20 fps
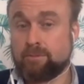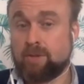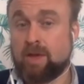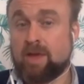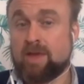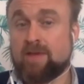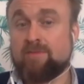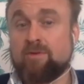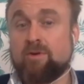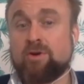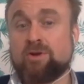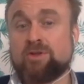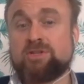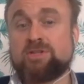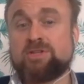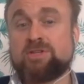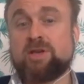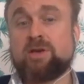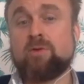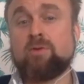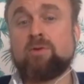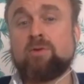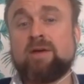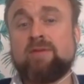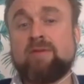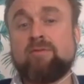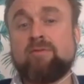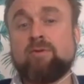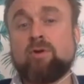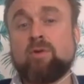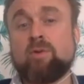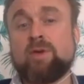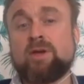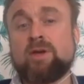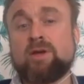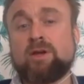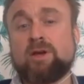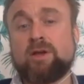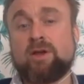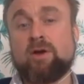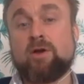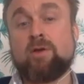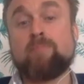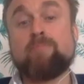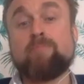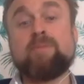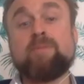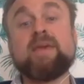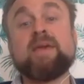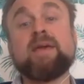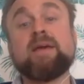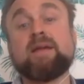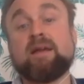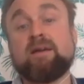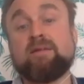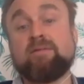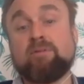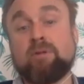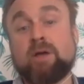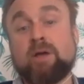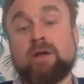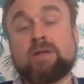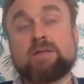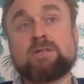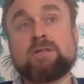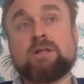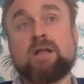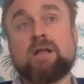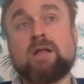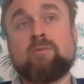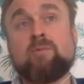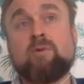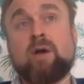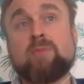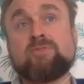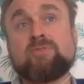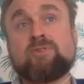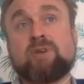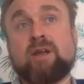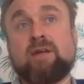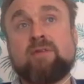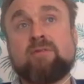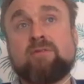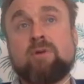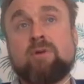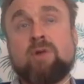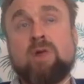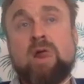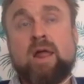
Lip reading: Either on a skill level, or we could look at it on a being level, like a slightly more abstract level.